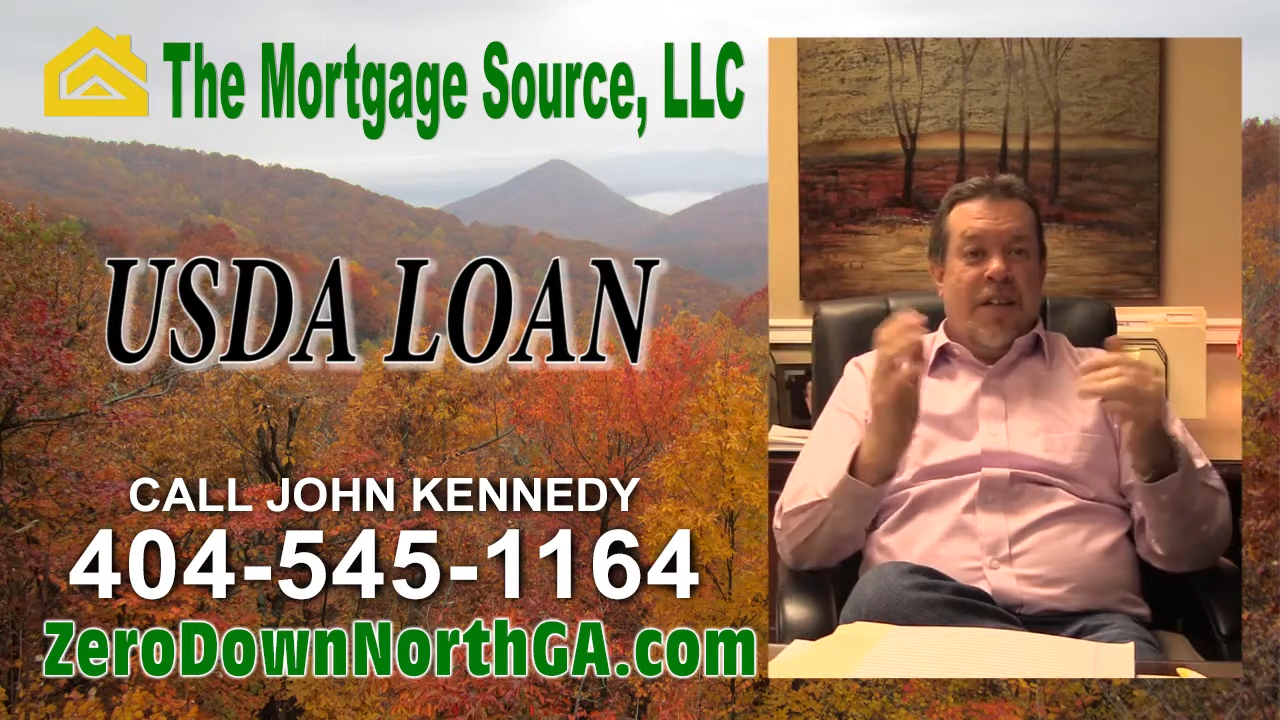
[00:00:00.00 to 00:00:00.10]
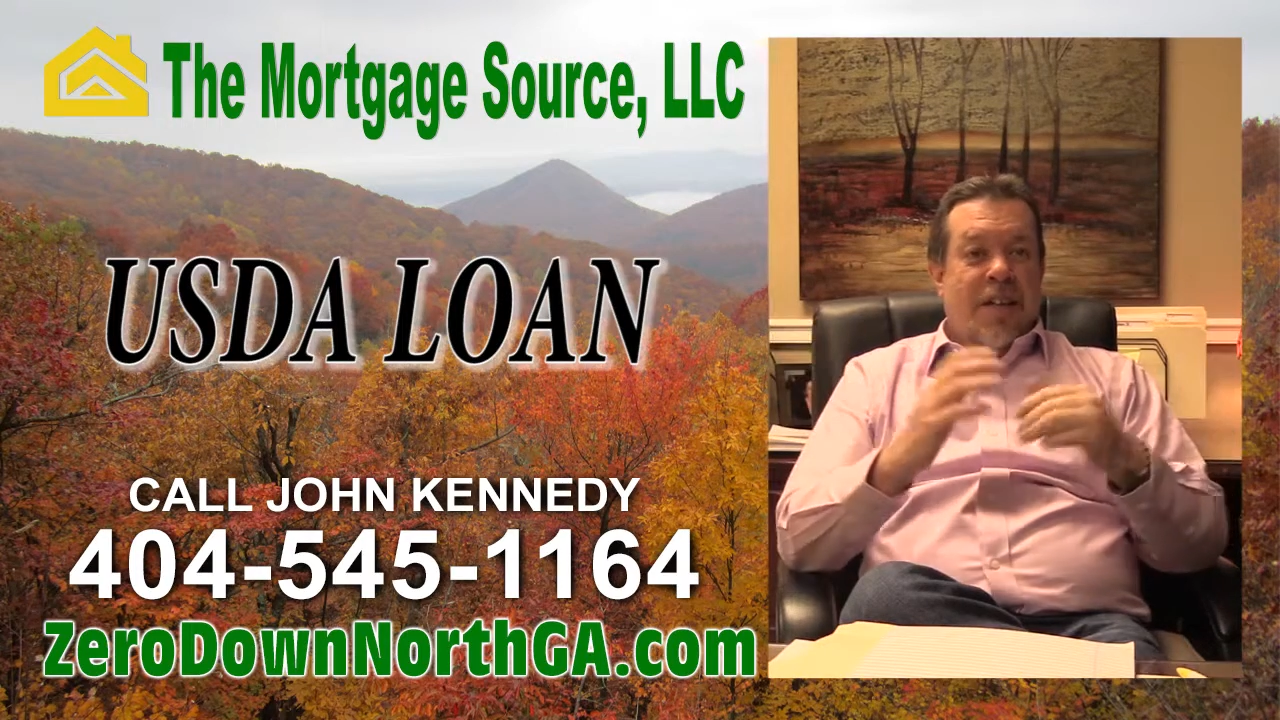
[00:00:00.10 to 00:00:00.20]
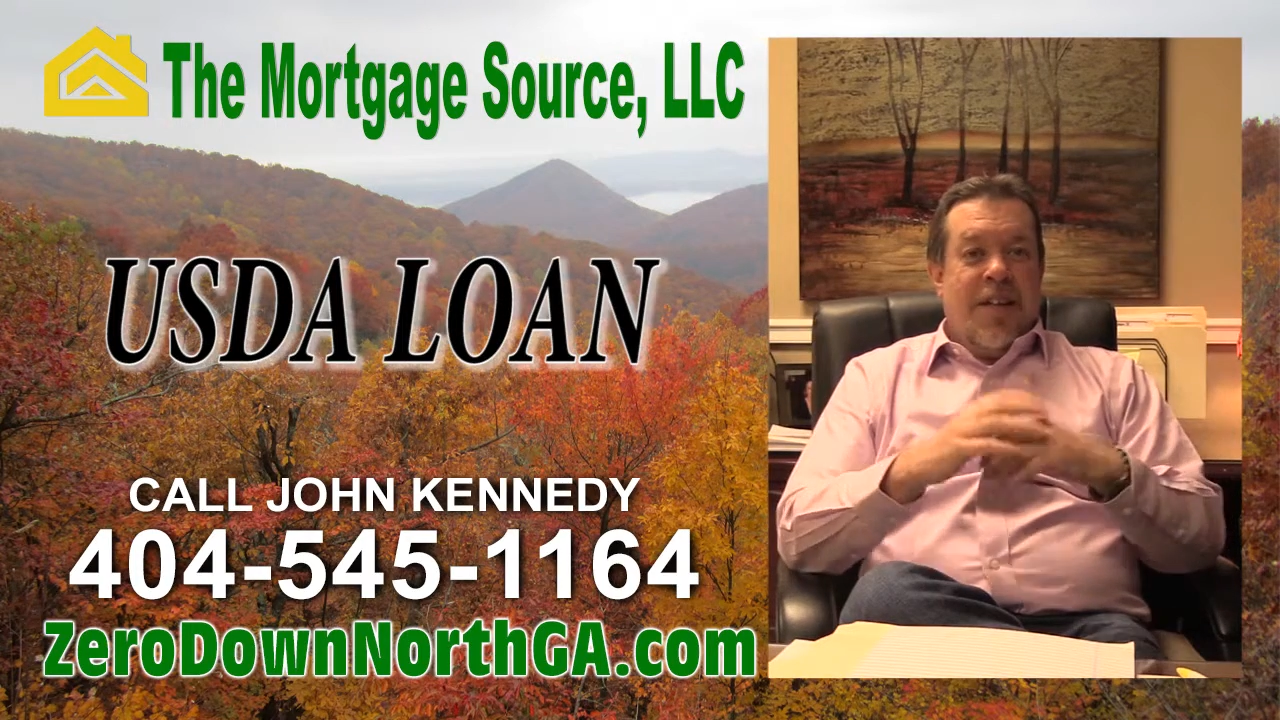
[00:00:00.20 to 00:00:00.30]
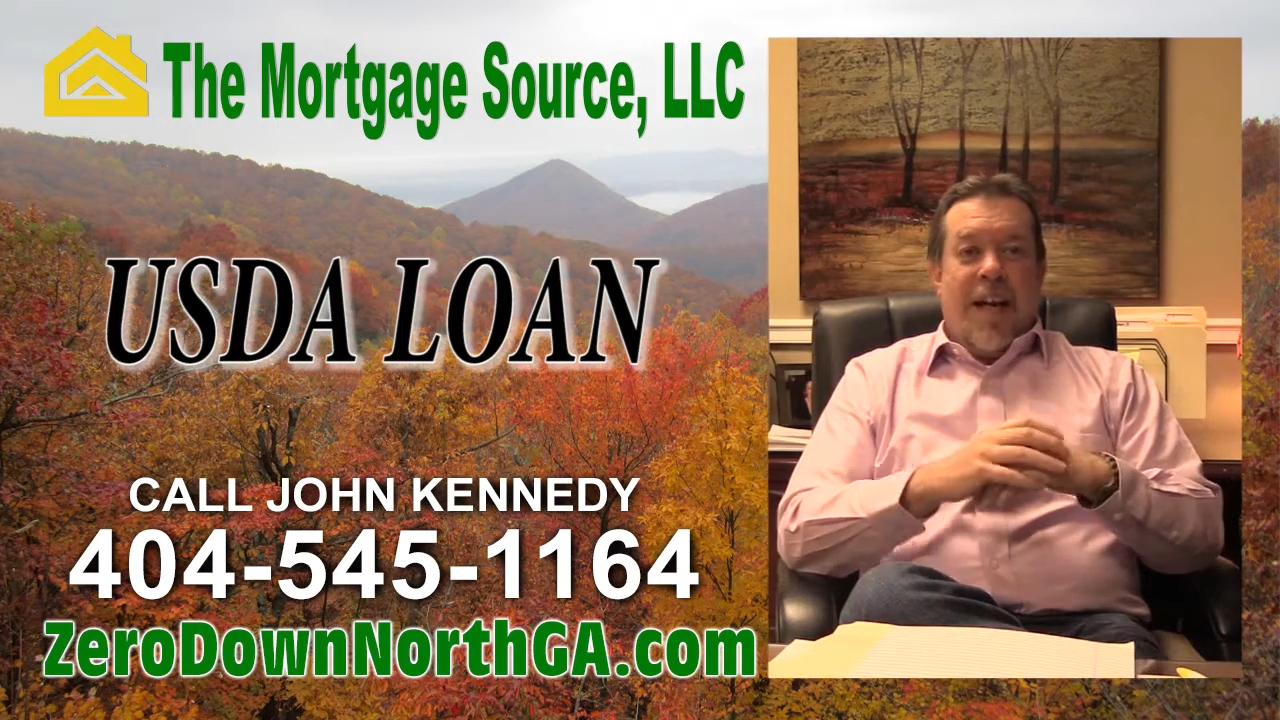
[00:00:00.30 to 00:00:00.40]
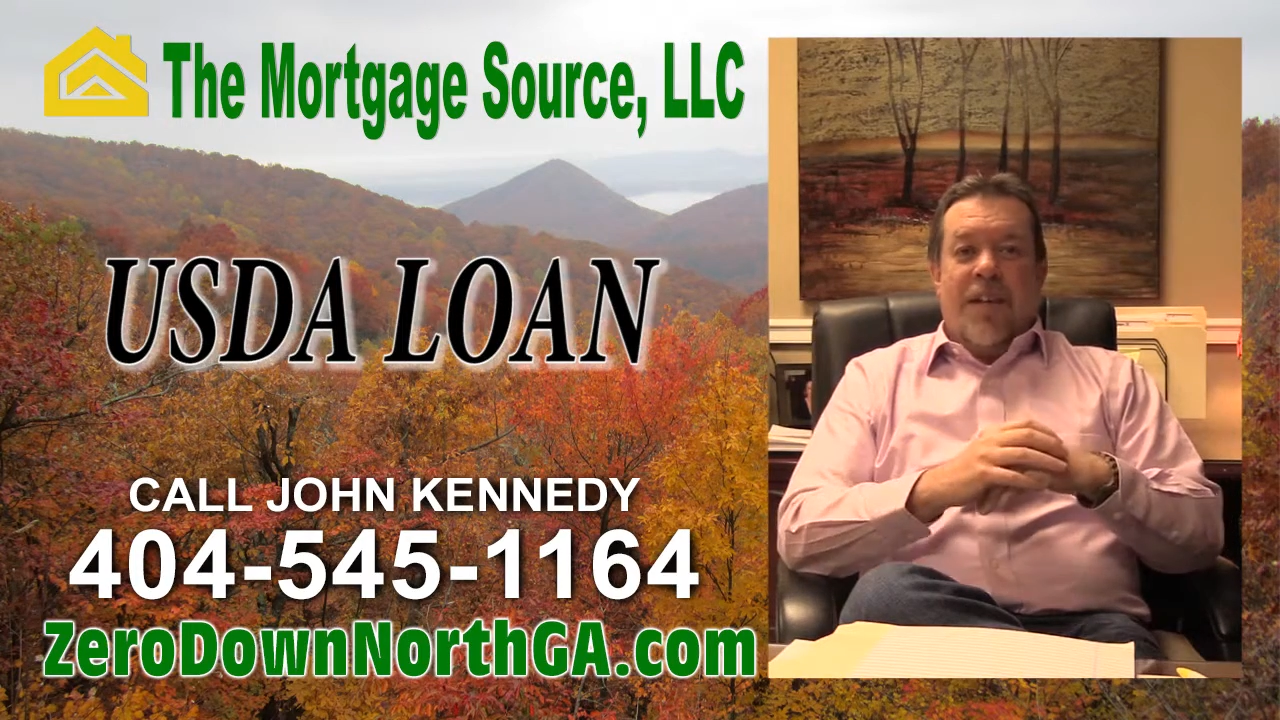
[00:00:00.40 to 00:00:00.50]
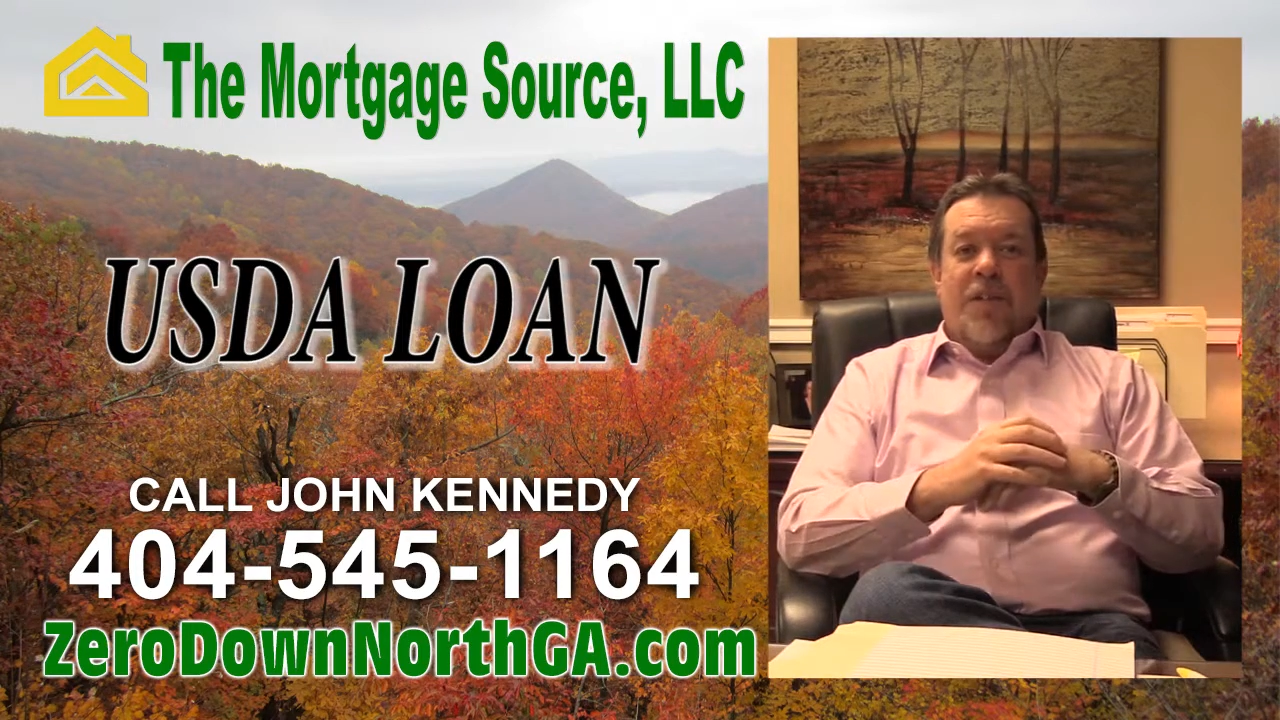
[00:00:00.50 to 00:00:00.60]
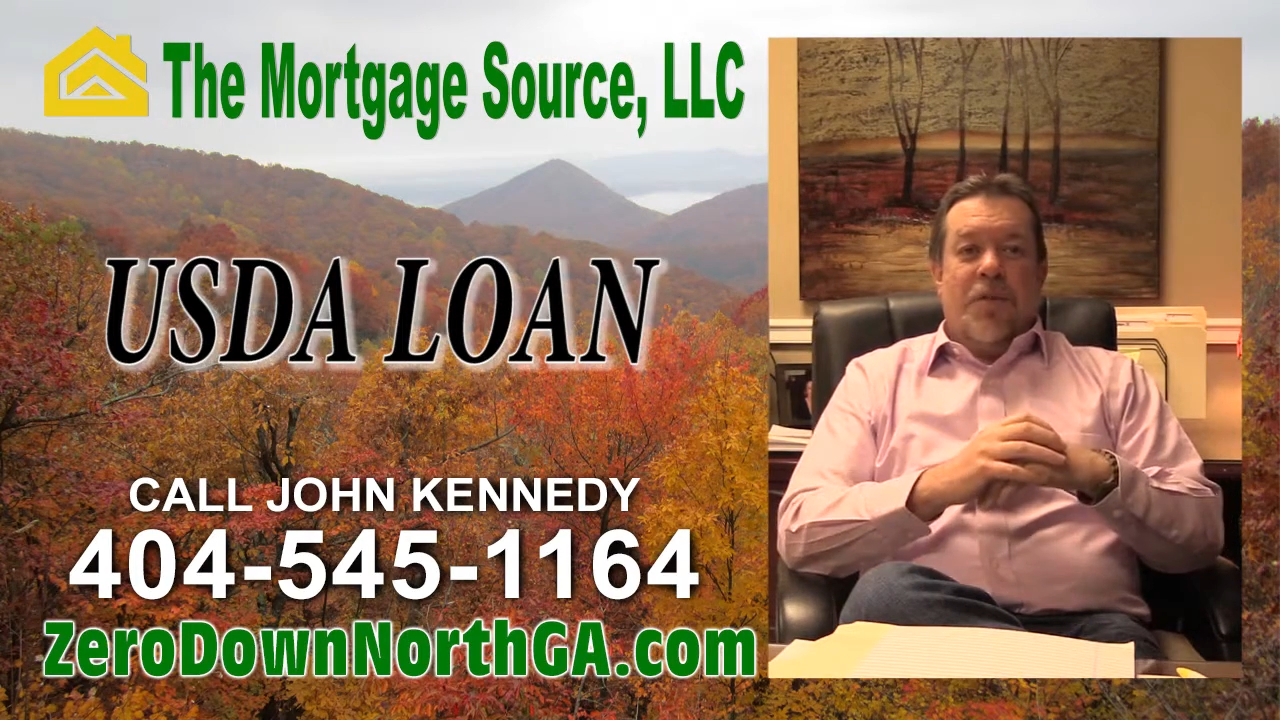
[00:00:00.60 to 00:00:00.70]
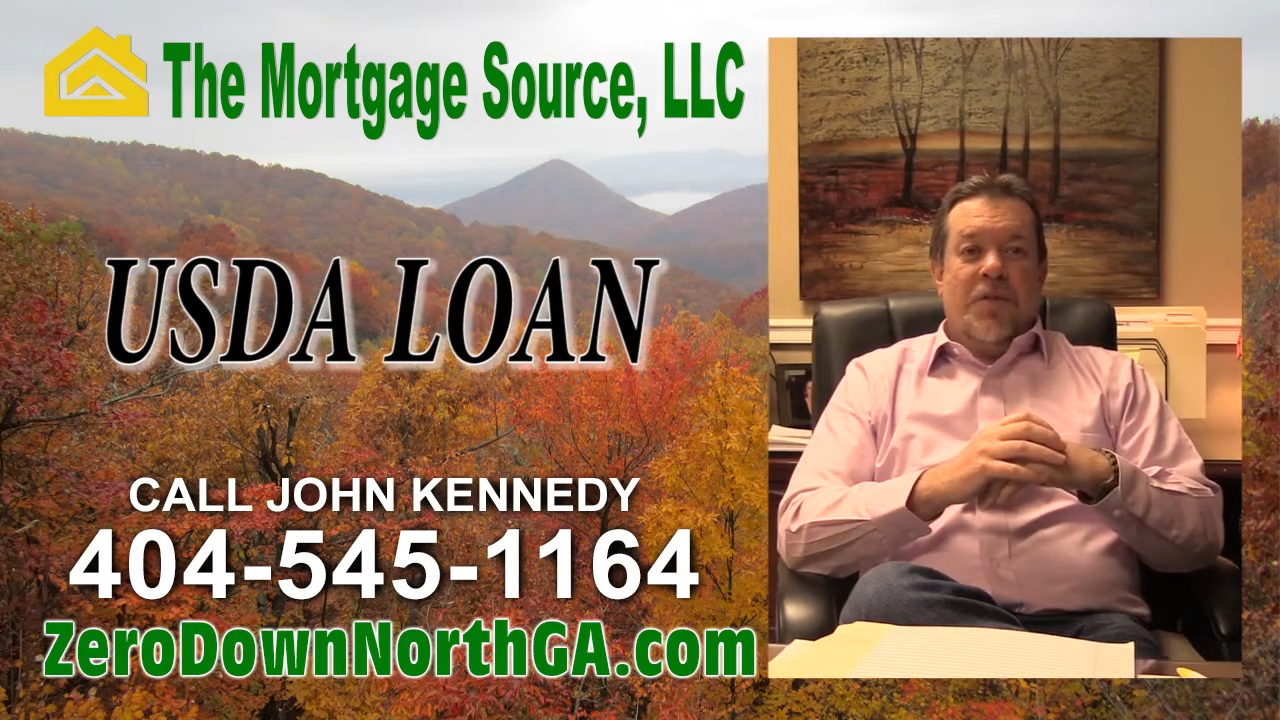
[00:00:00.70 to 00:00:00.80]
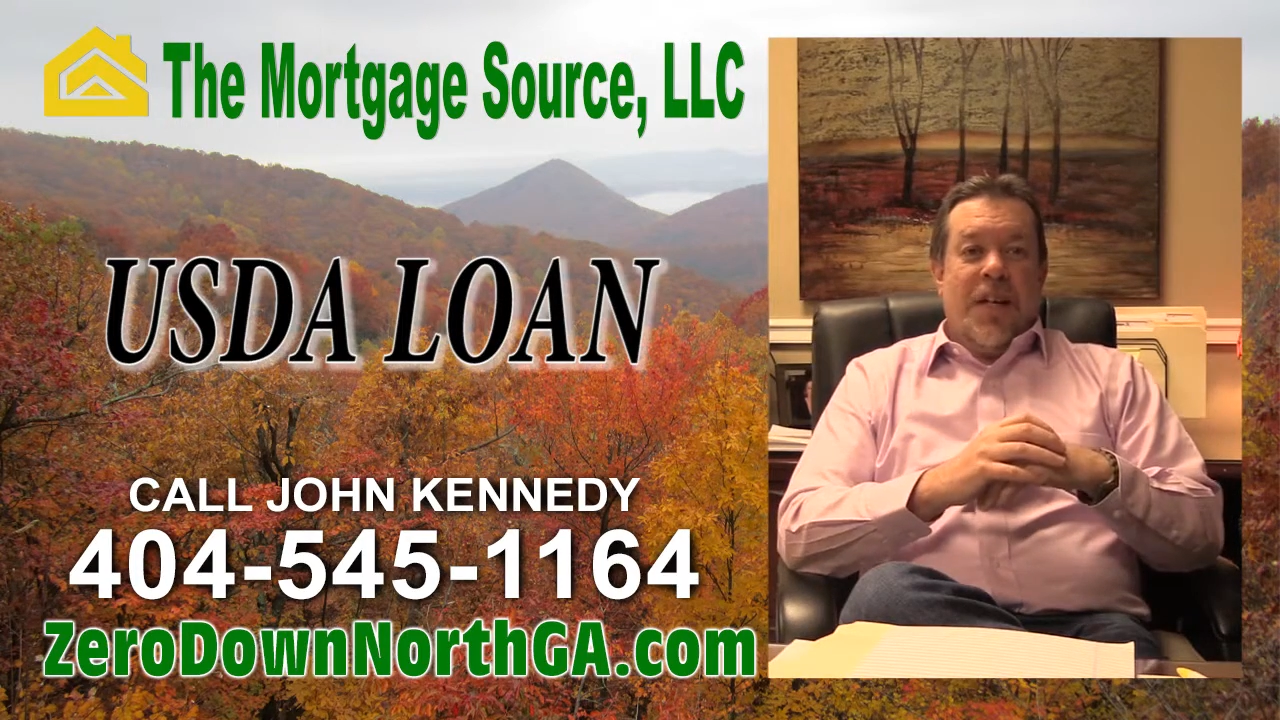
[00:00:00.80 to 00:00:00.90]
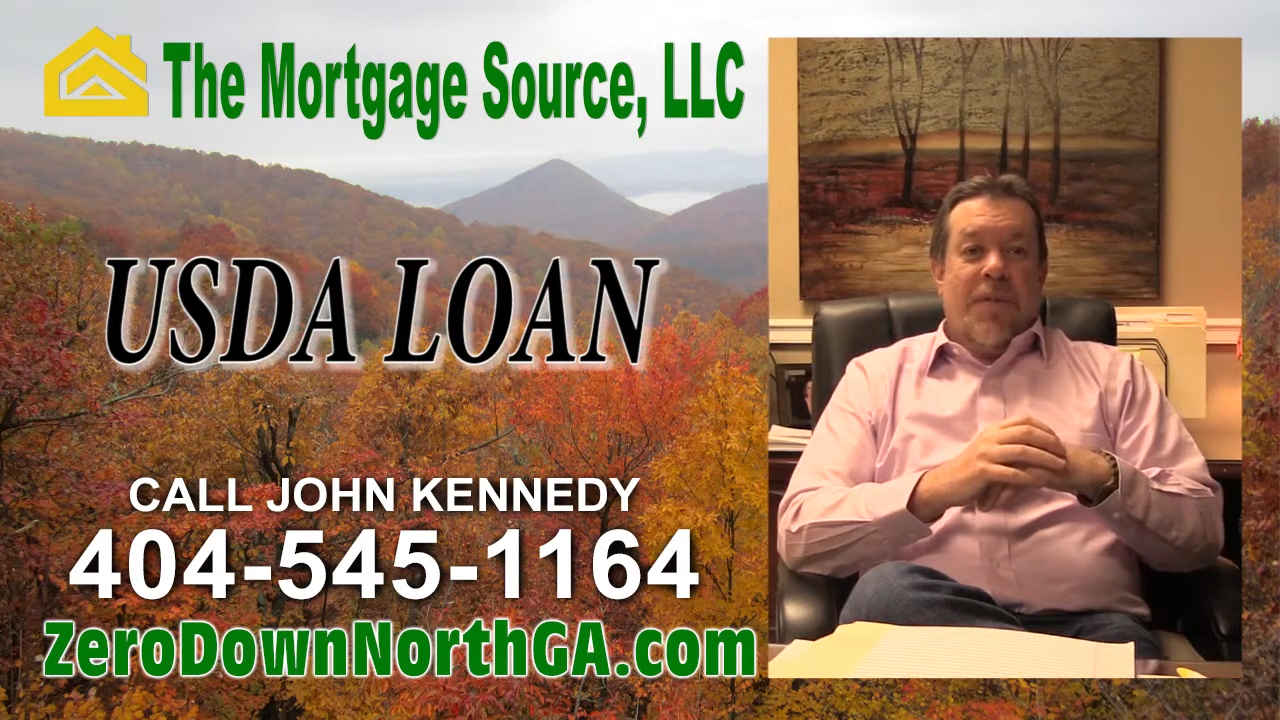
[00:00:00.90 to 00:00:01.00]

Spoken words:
And that includes